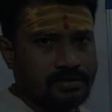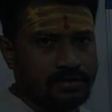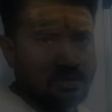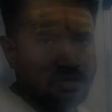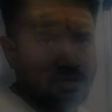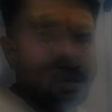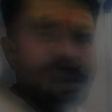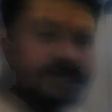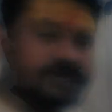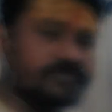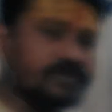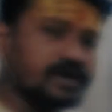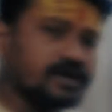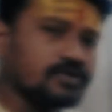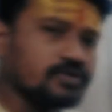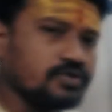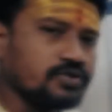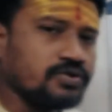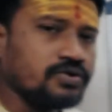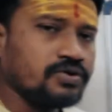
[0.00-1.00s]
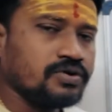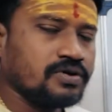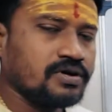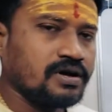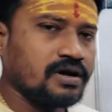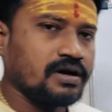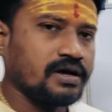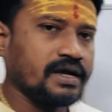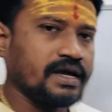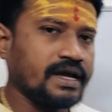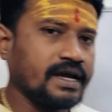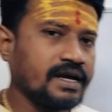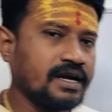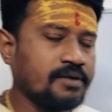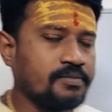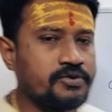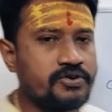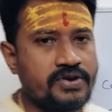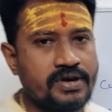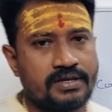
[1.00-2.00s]
Everyone know
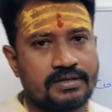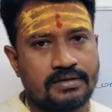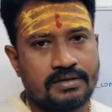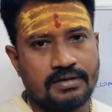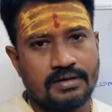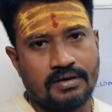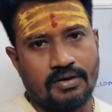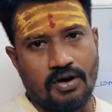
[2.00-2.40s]
AWS